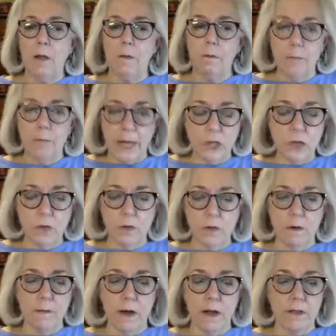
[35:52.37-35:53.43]
make sure
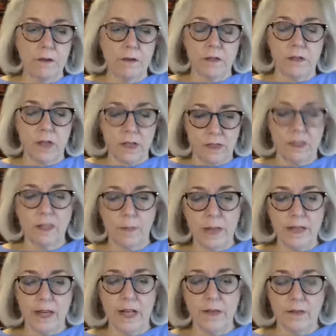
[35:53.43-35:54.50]
my mother doesn't
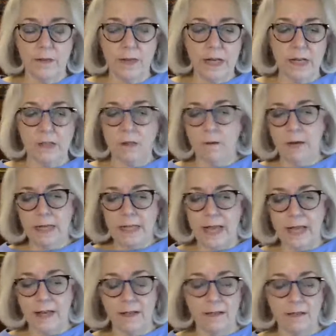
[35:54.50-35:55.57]
spend any of her money so I
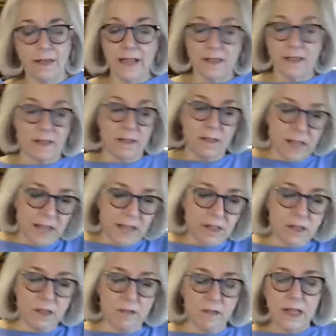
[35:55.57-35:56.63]
get it.
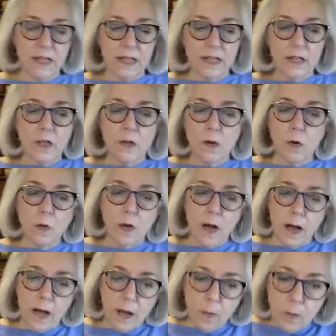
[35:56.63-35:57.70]
That's, you
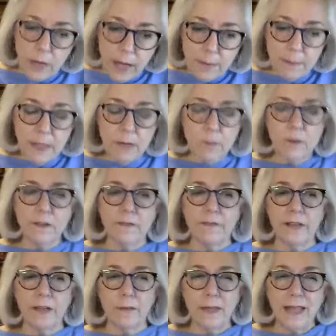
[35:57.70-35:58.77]
know, when I meet with a
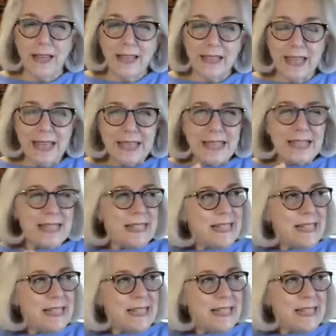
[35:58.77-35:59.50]
family, I get